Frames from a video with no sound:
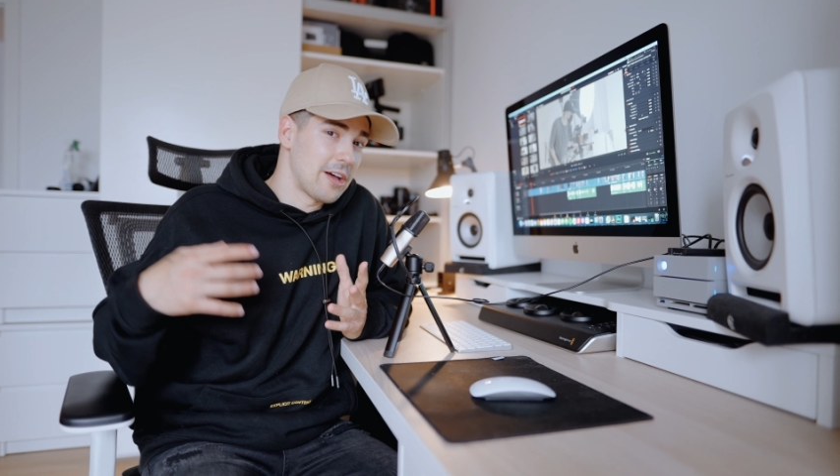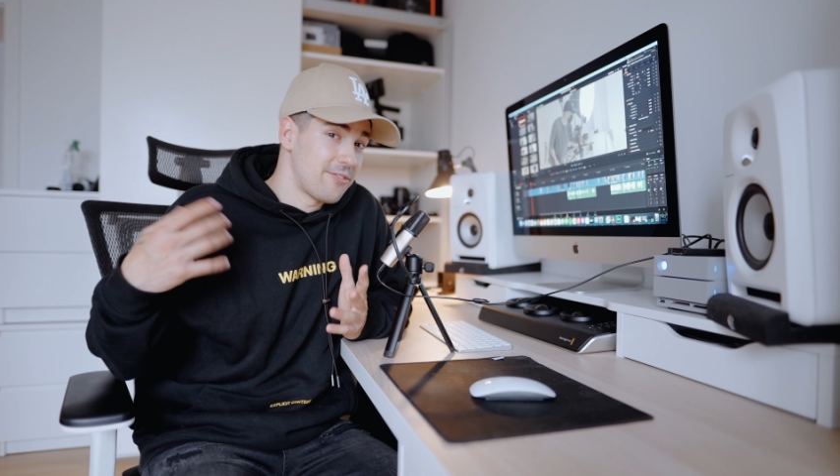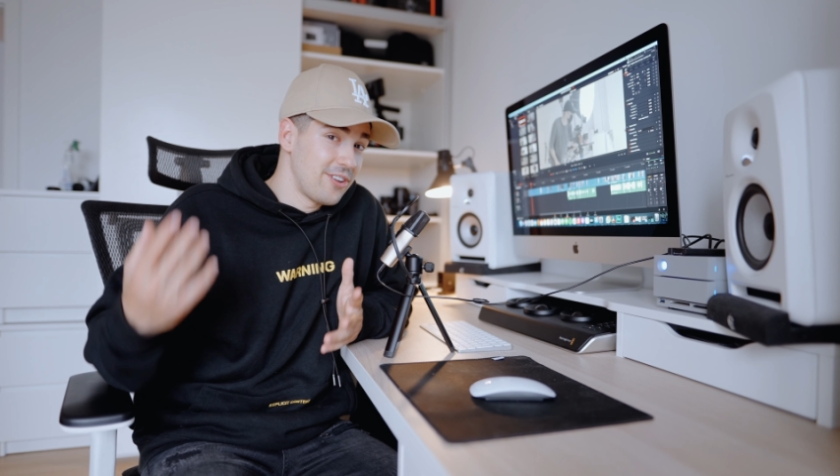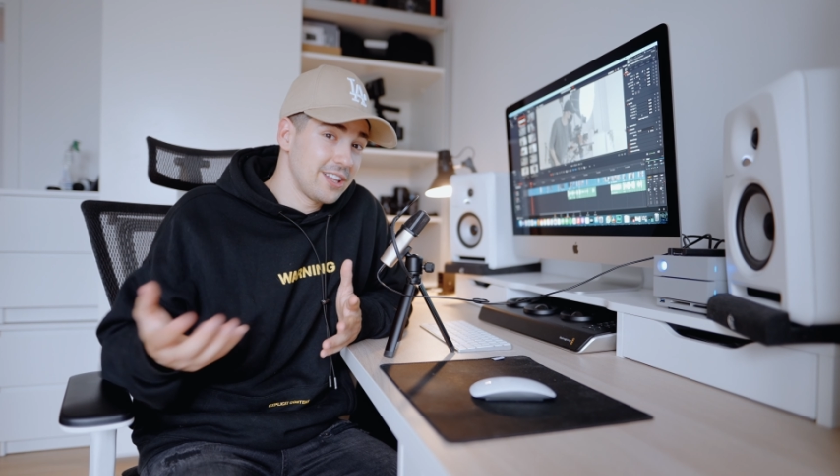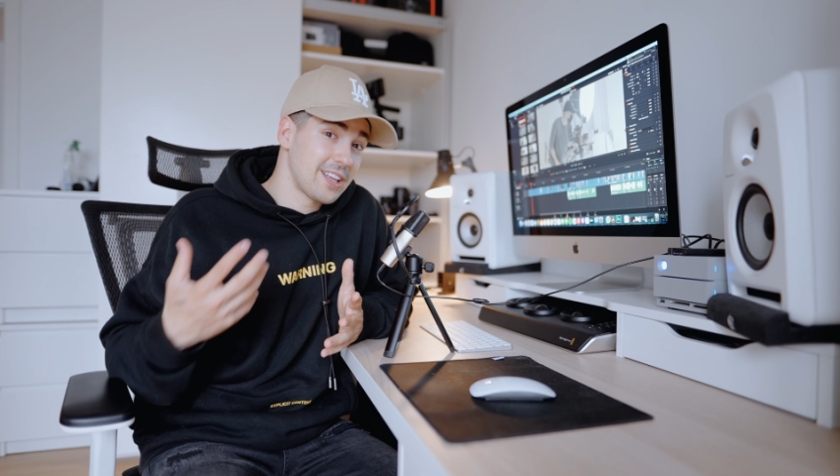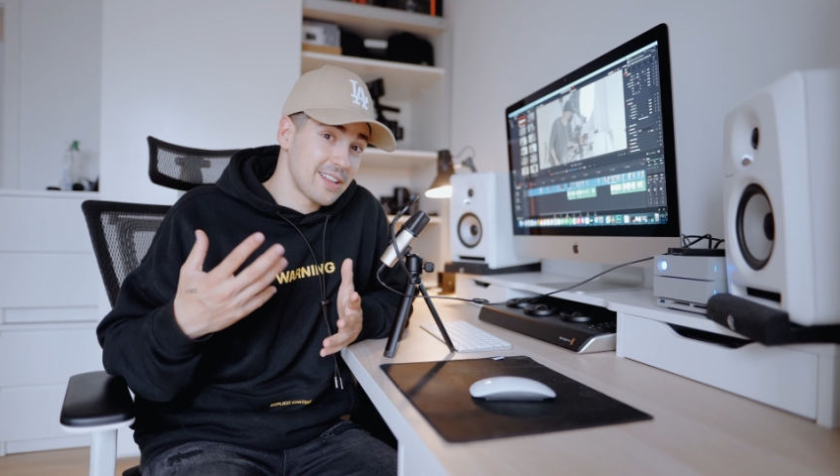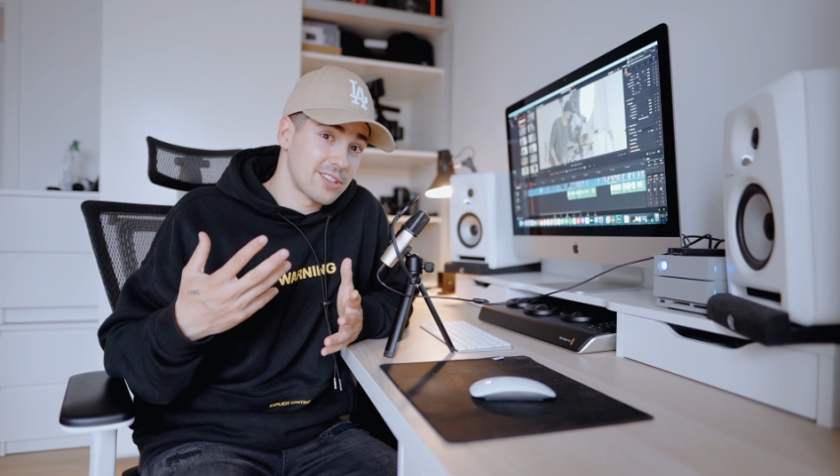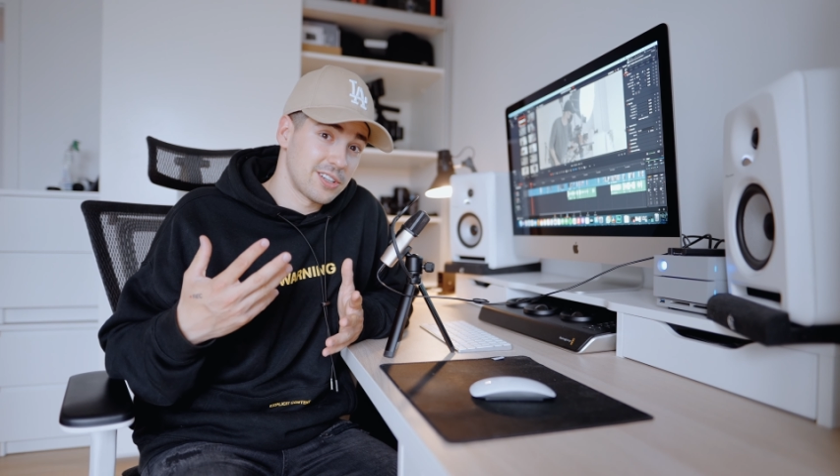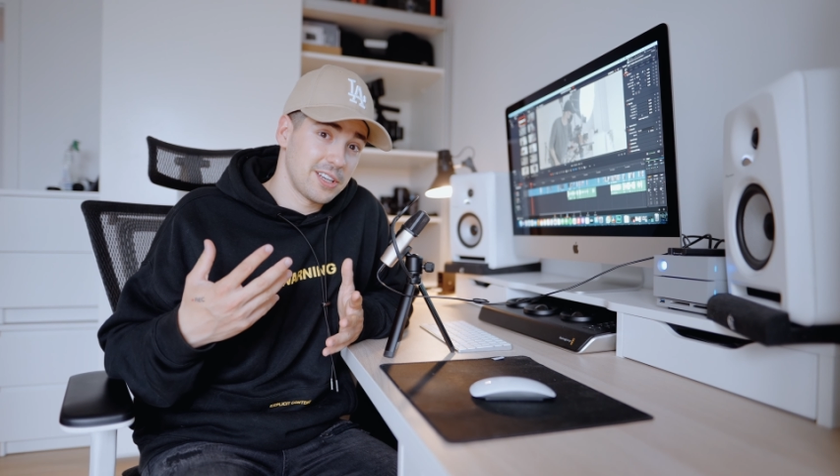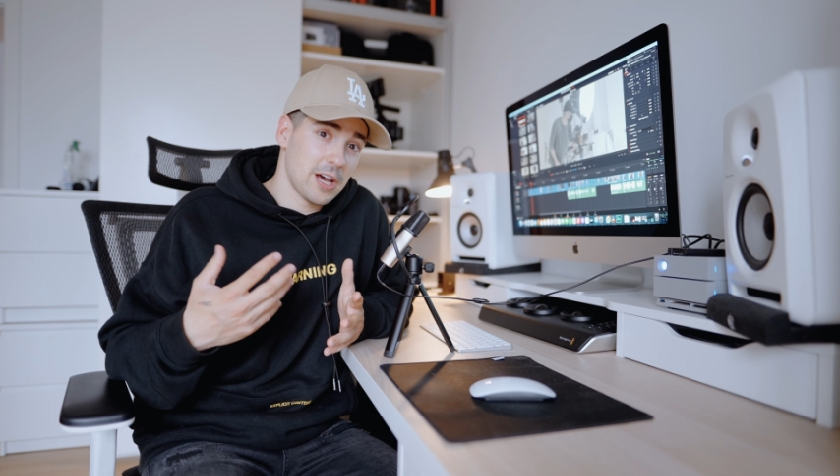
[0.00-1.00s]
I think that
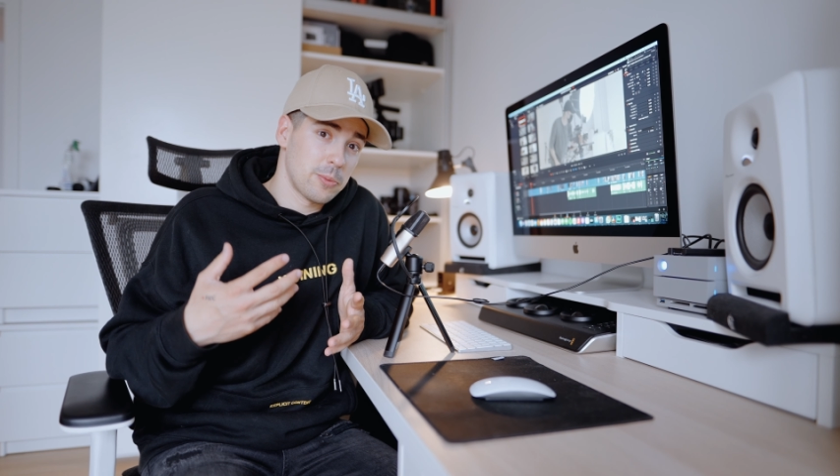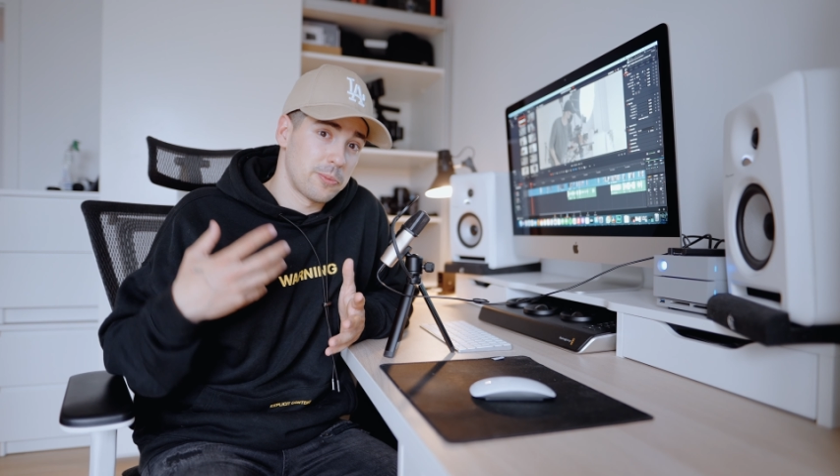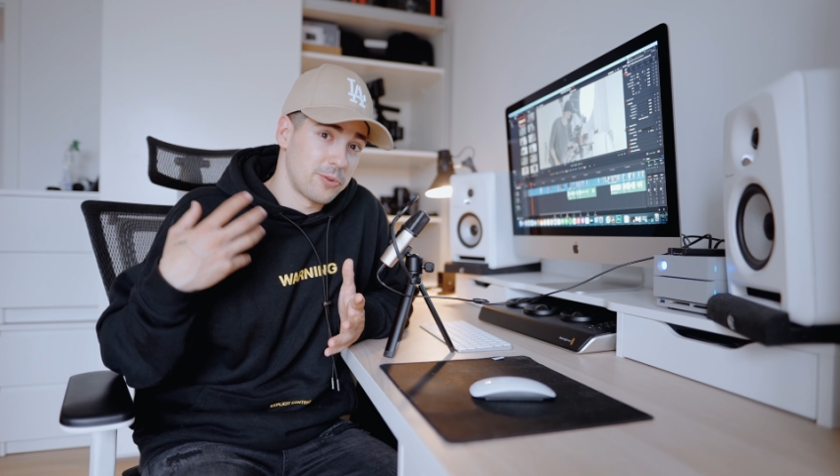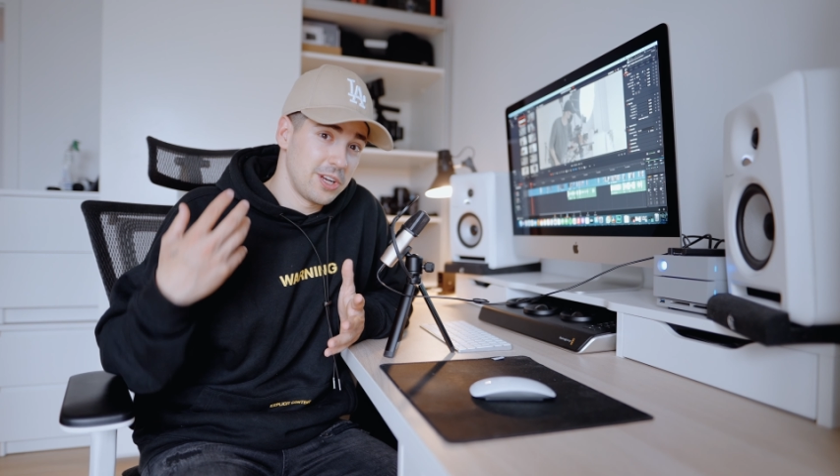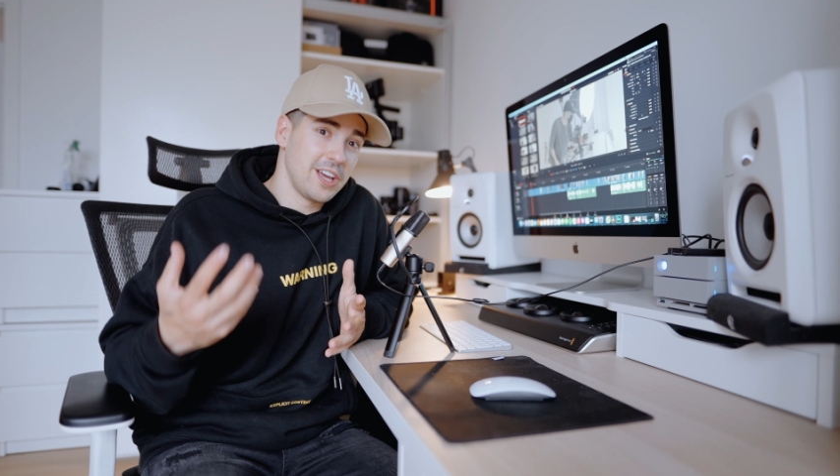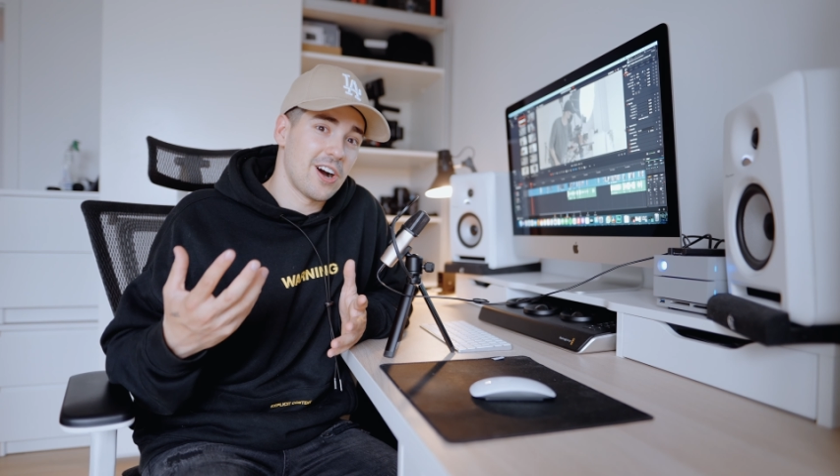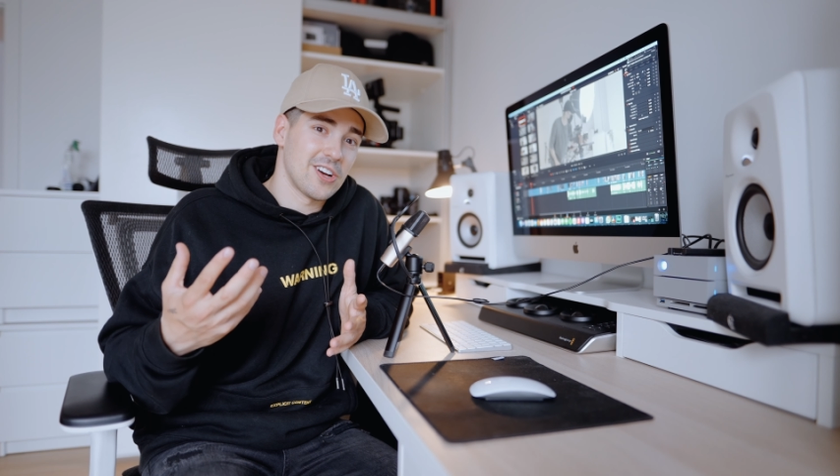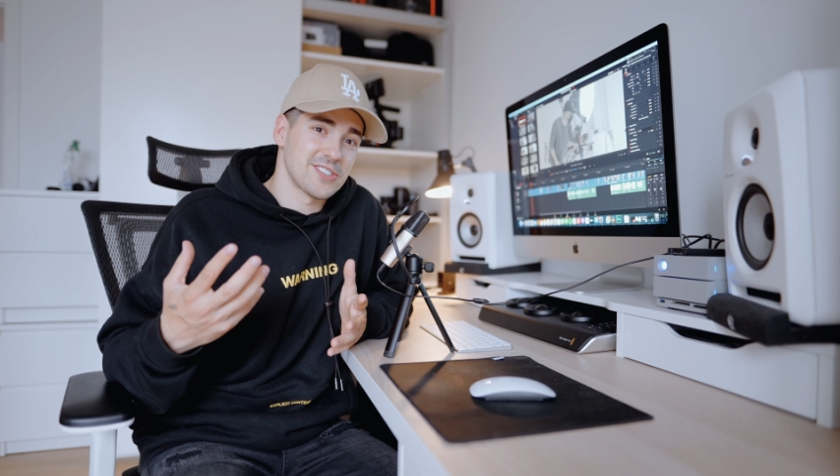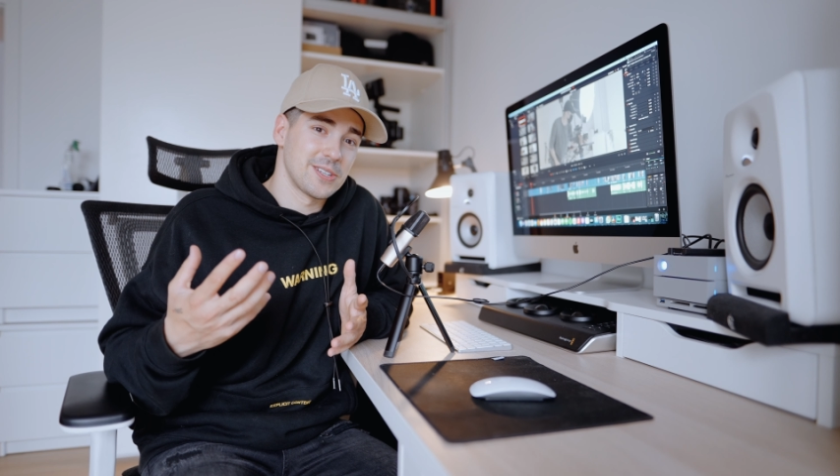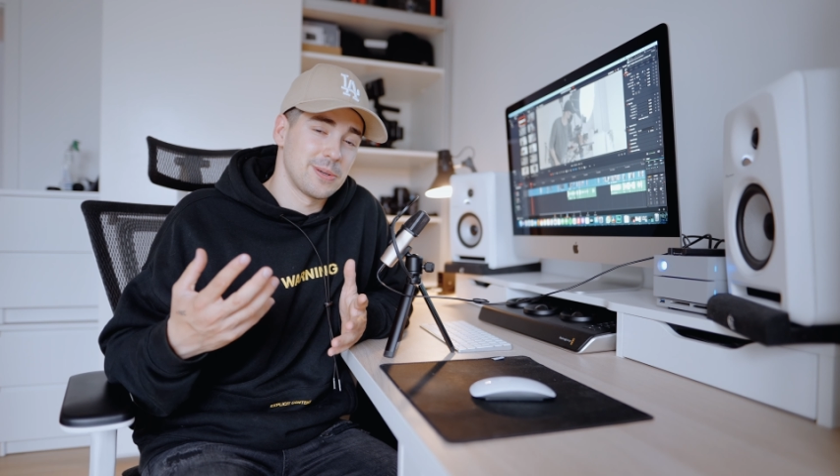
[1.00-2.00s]
turned out pretty
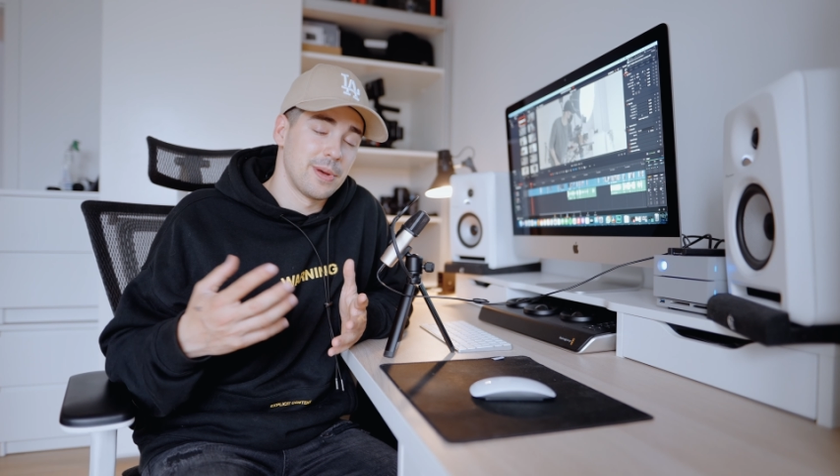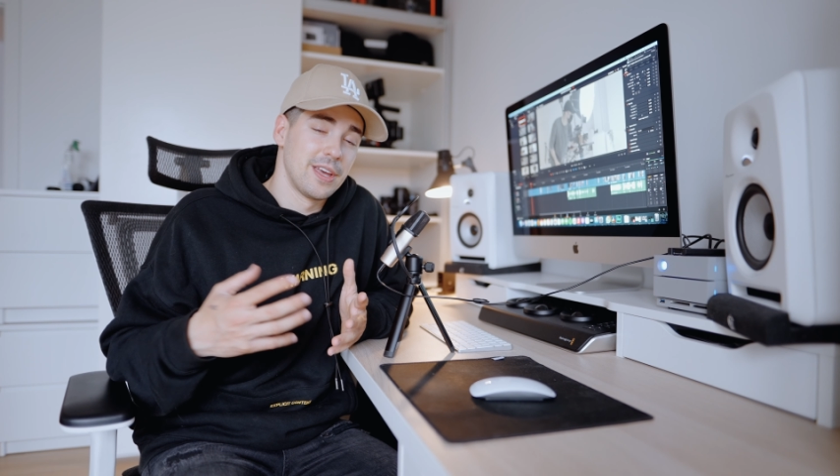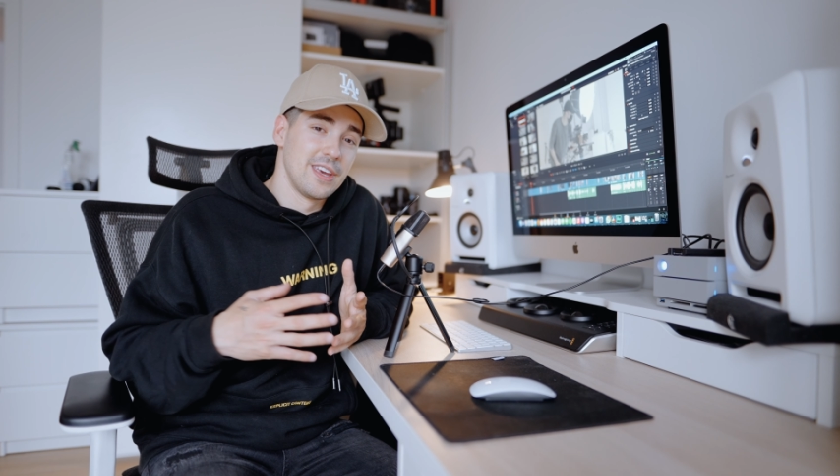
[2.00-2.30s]
awesome,